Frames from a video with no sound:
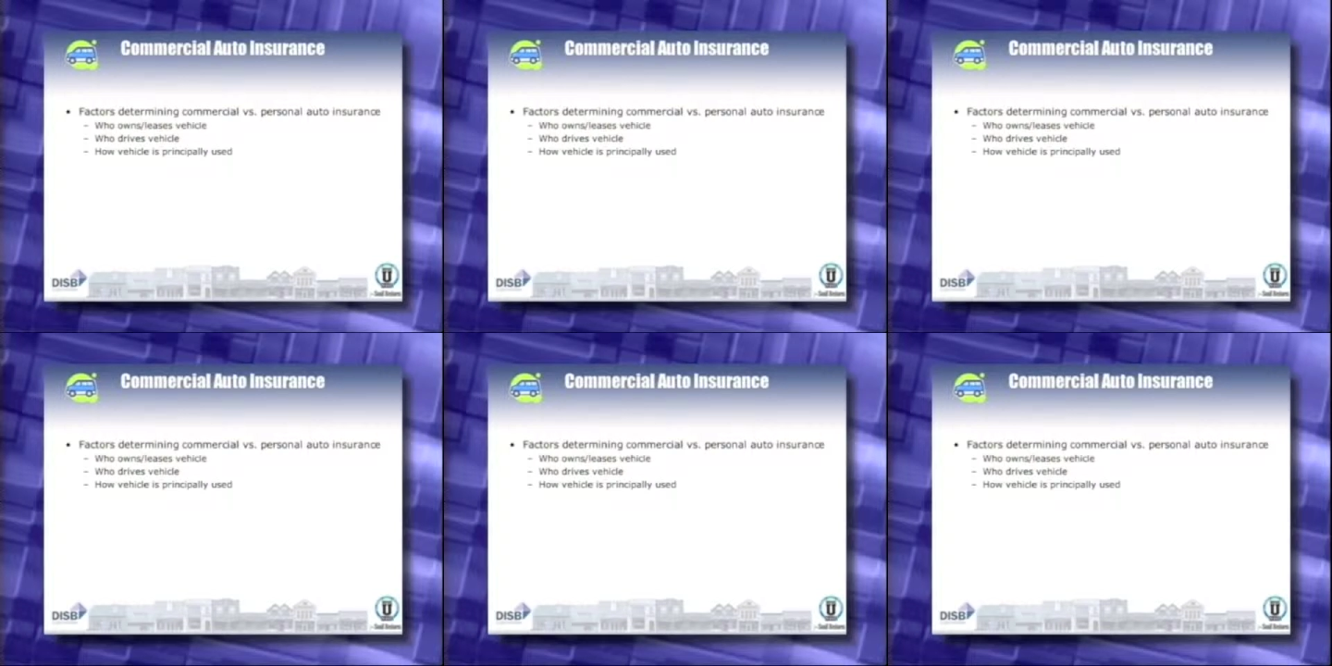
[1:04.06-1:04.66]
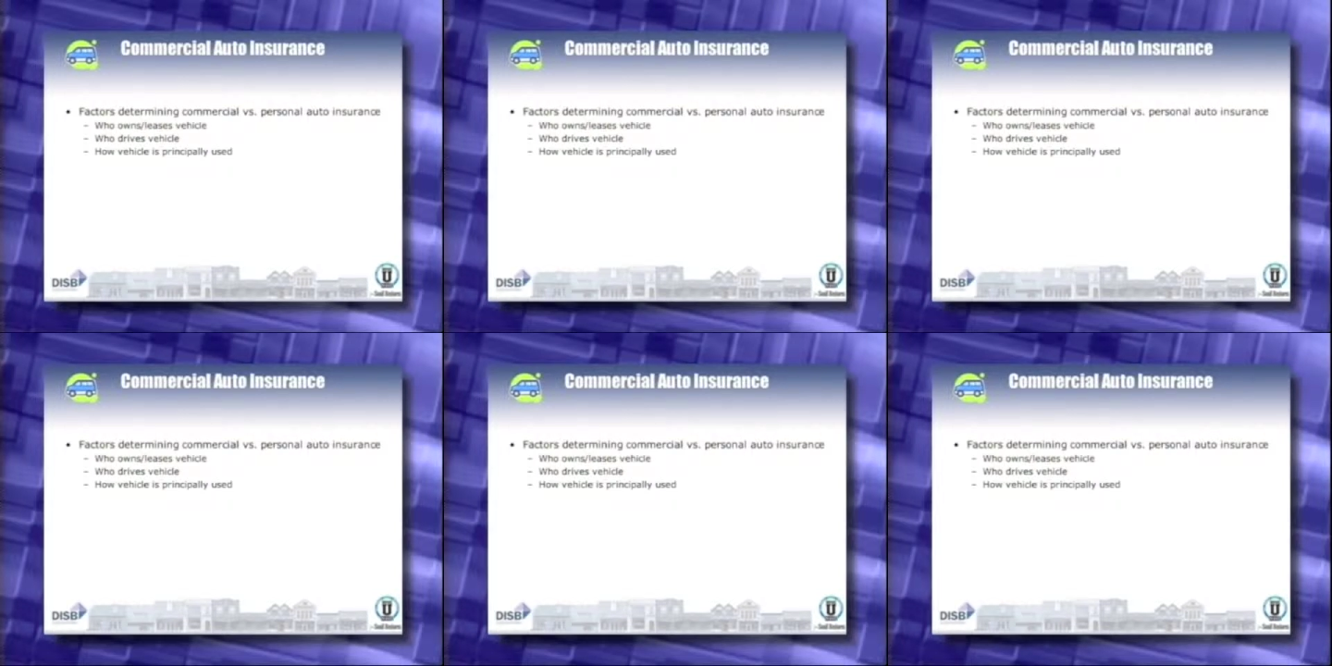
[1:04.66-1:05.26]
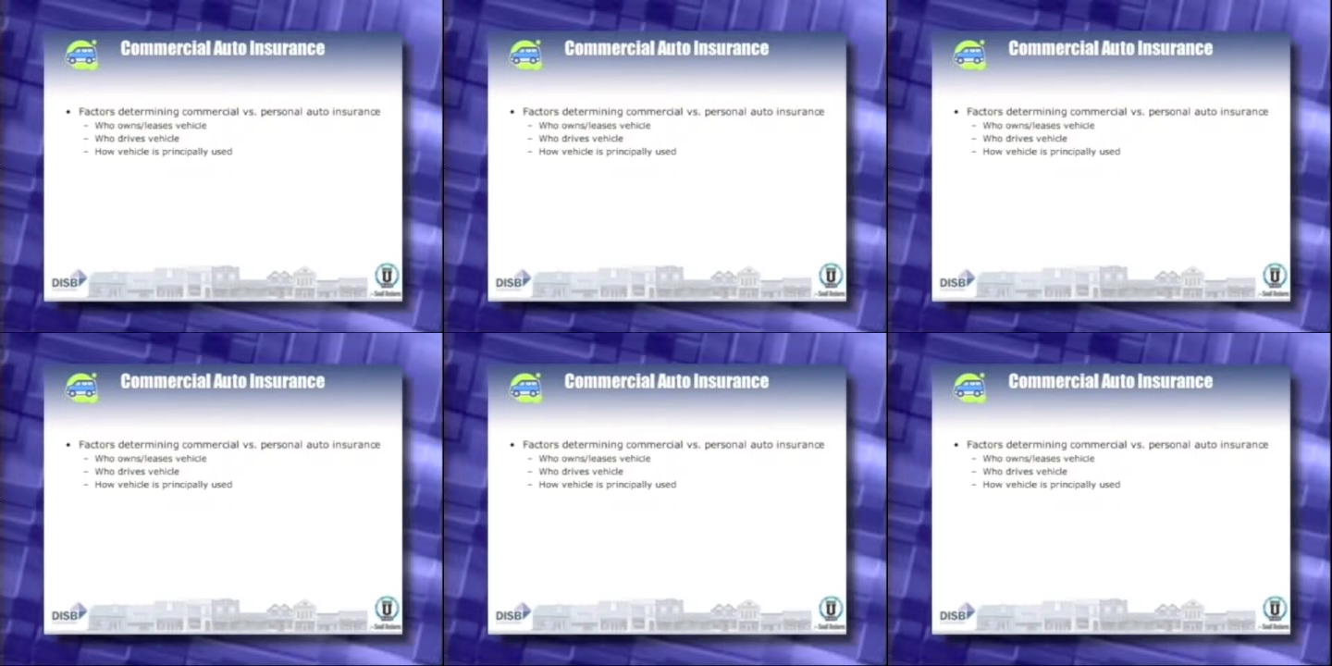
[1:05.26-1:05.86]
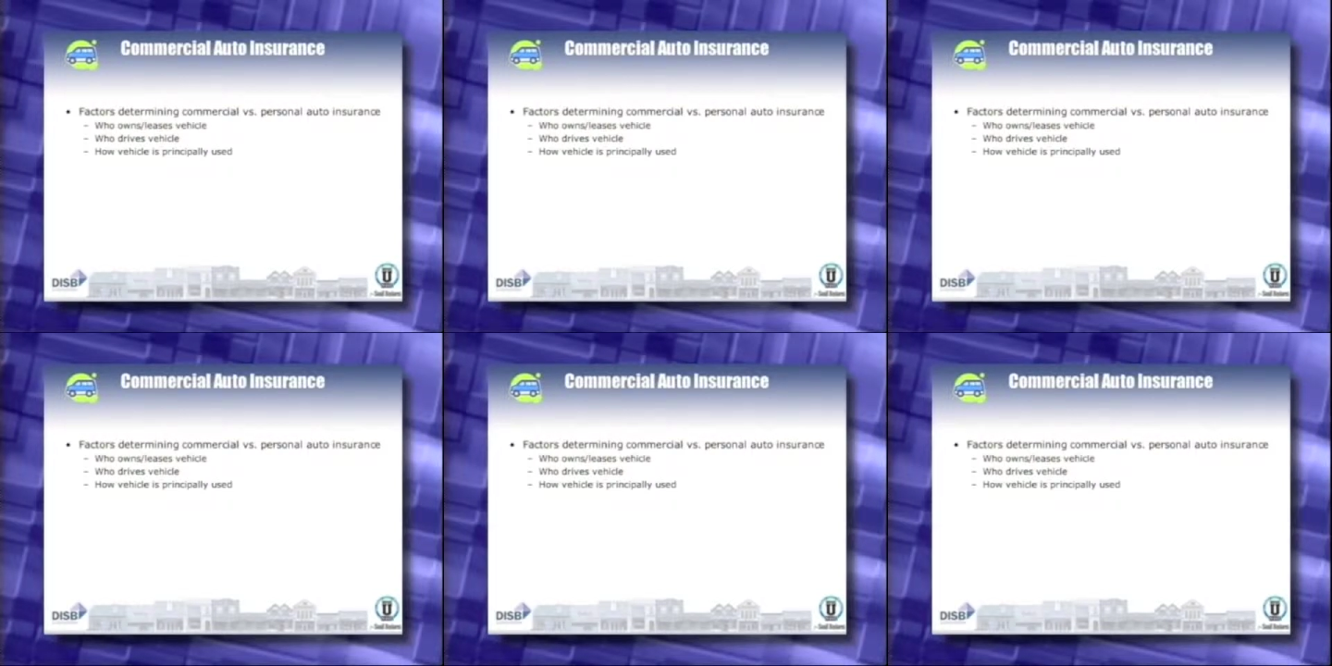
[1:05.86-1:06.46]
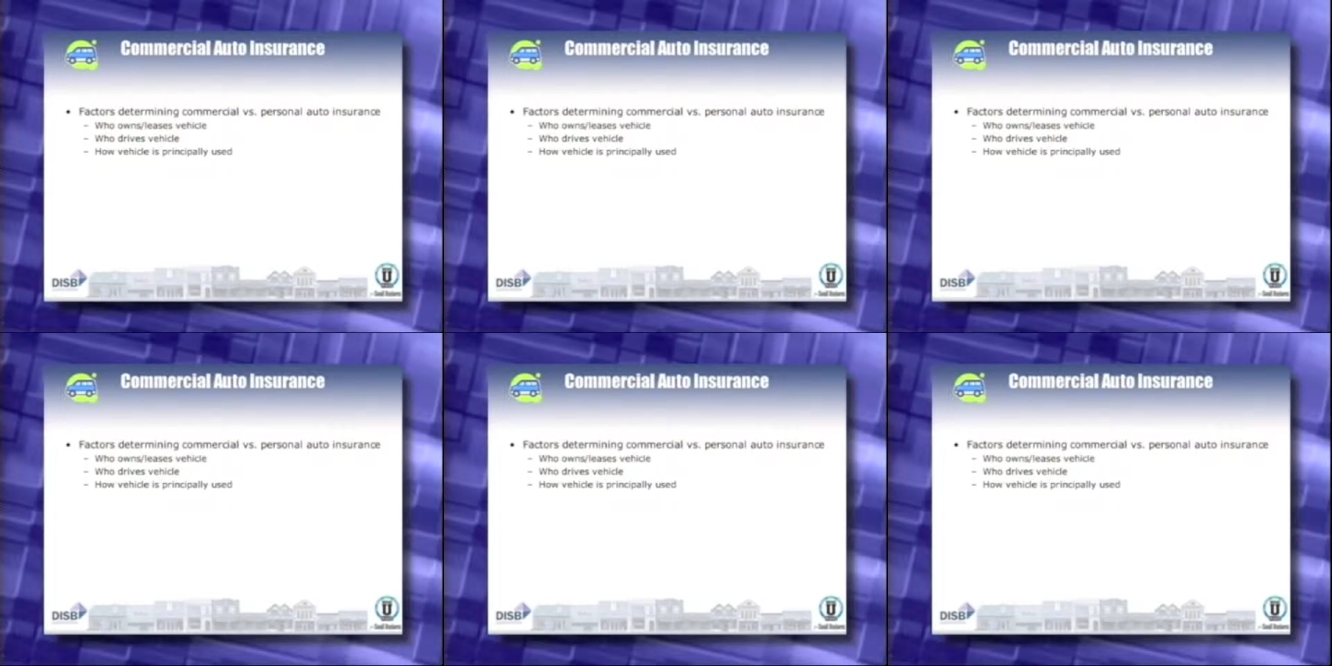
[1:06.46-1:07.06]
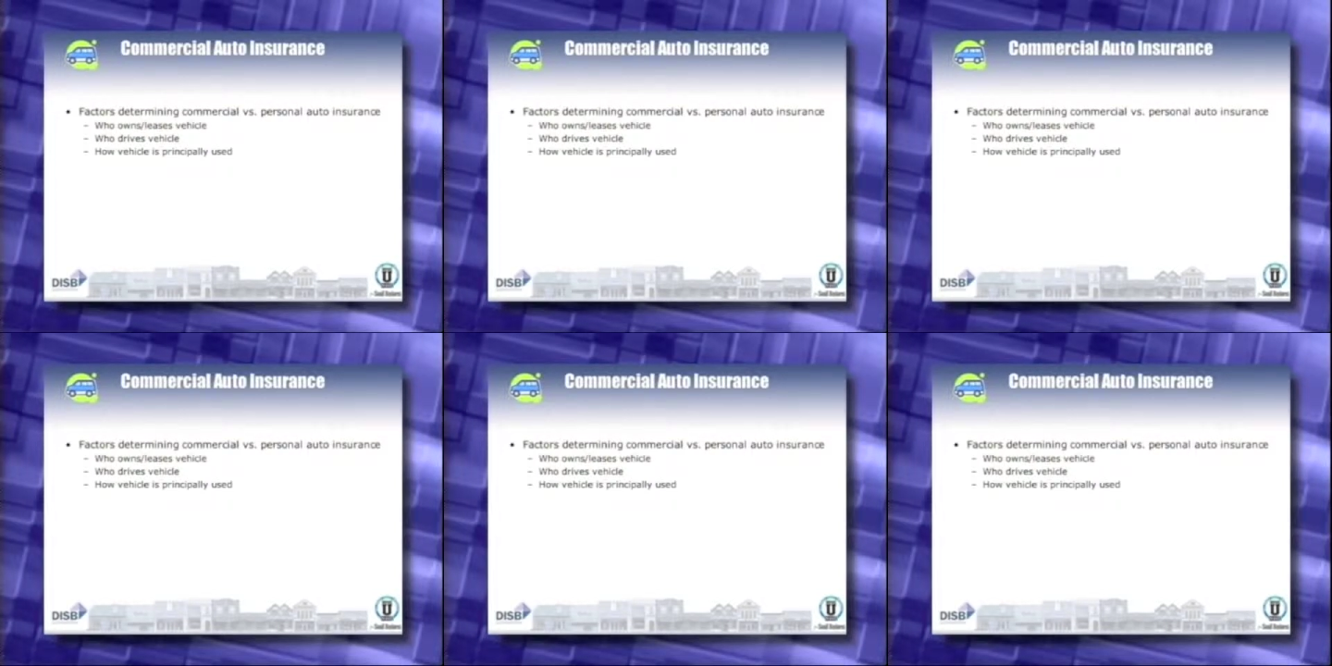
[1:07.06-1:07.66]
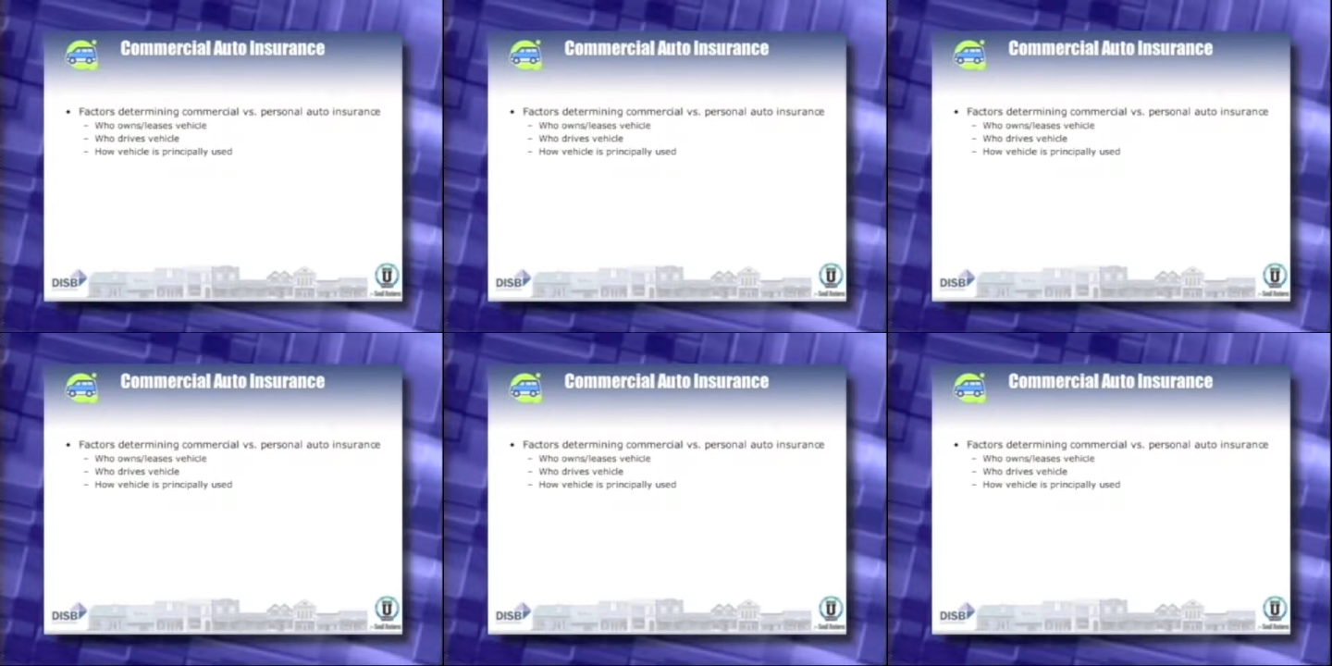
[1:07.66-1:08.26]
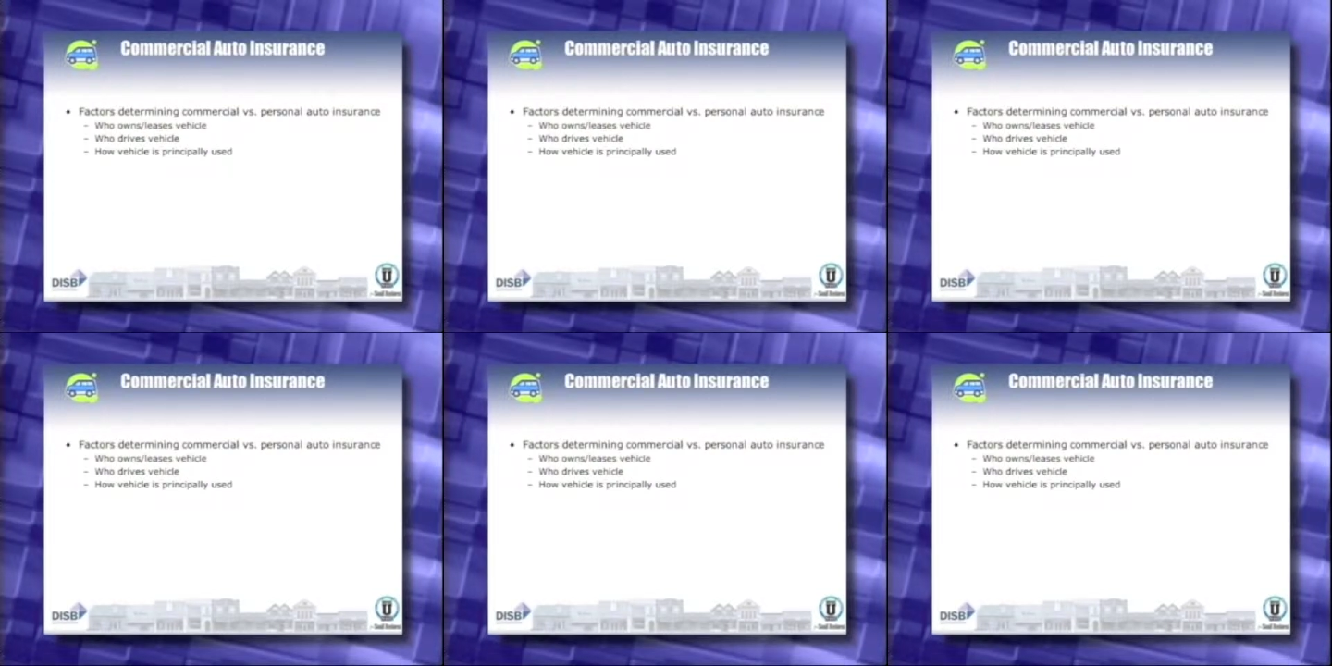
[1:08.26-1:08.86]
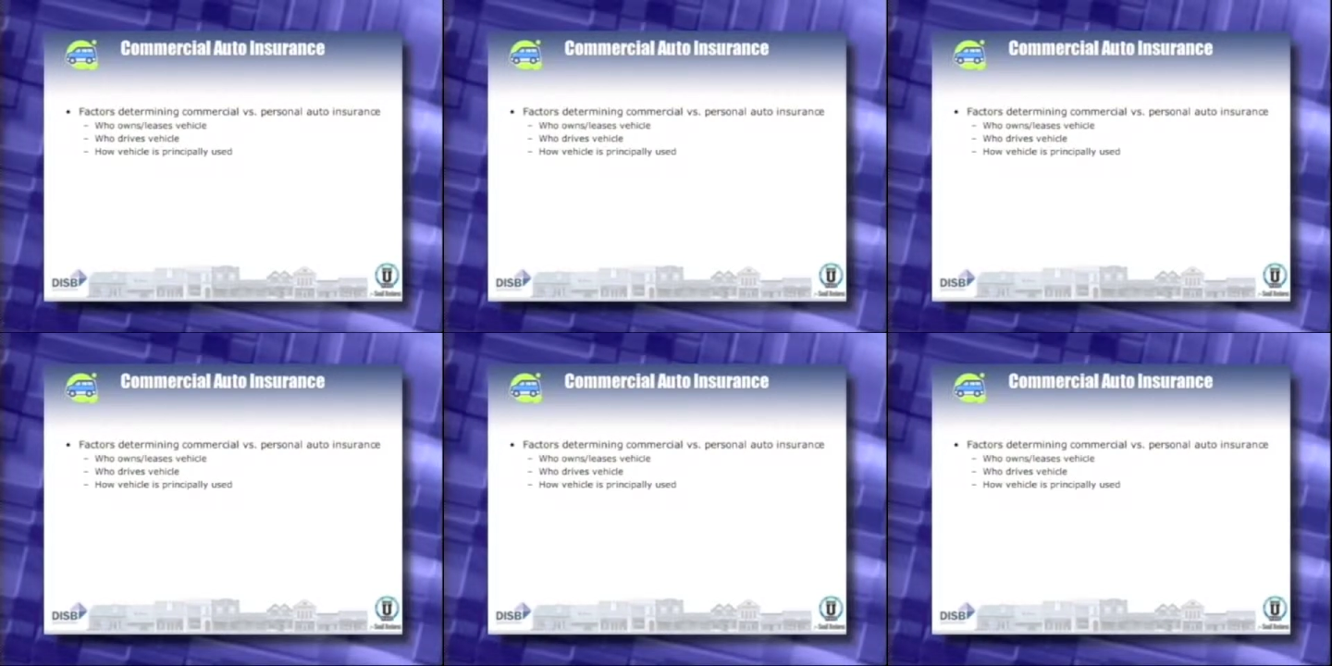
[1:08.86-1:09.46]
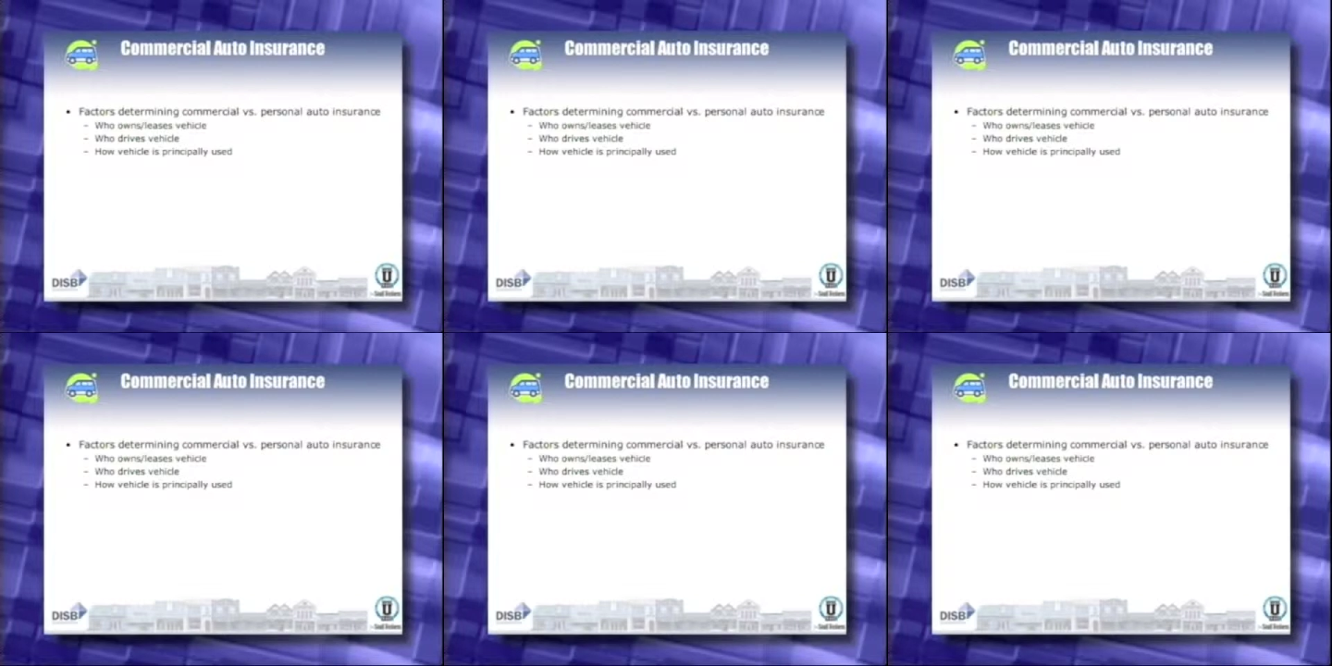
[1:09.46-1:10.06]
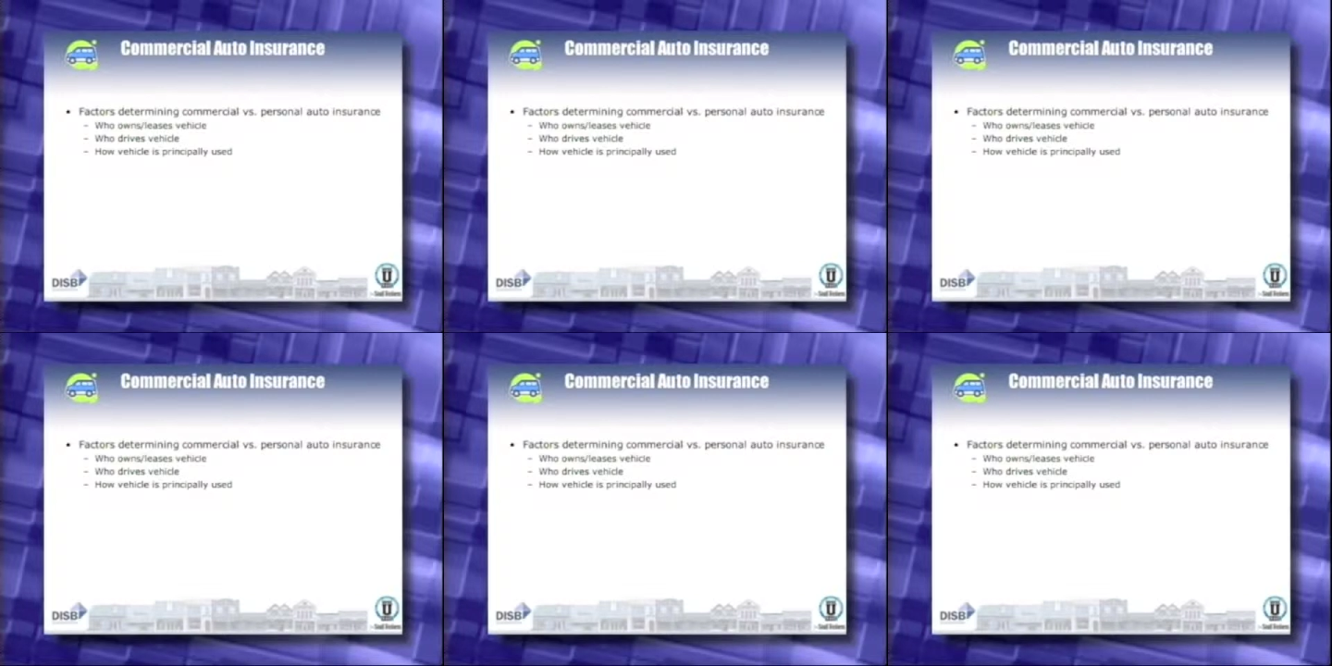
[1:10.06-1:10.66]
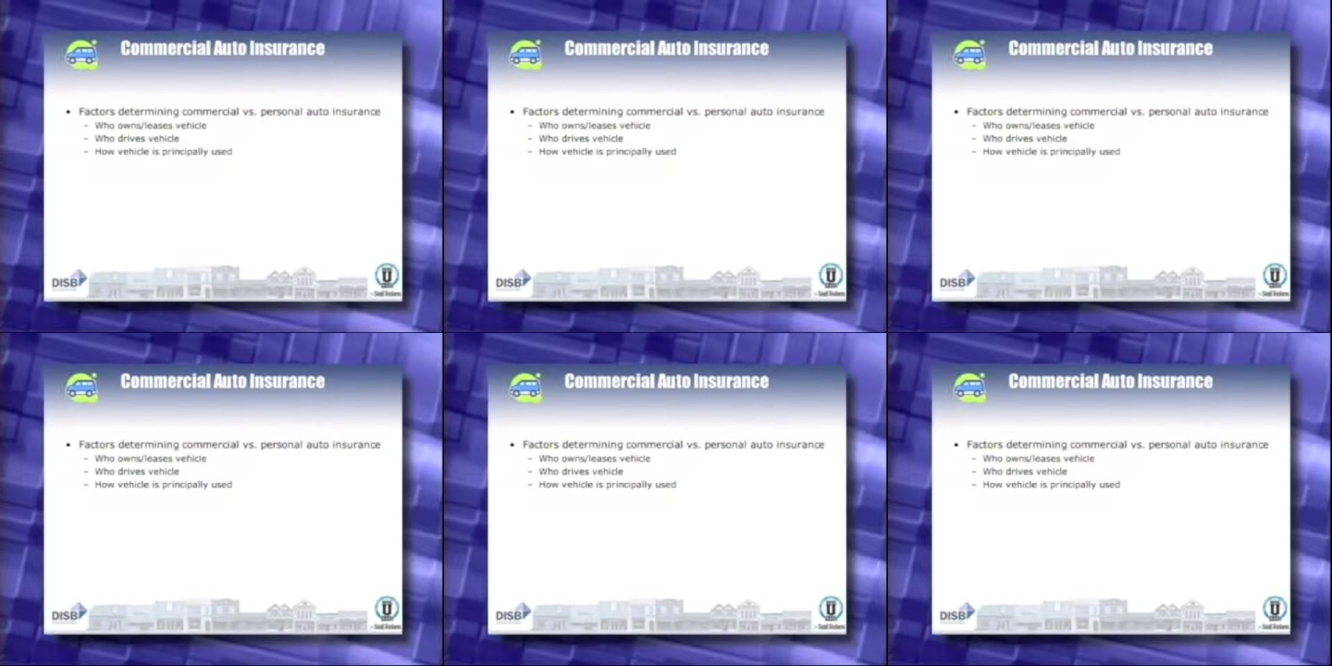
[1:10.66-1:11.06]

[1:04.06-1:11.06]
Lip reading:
Nobody's mouth can be seen.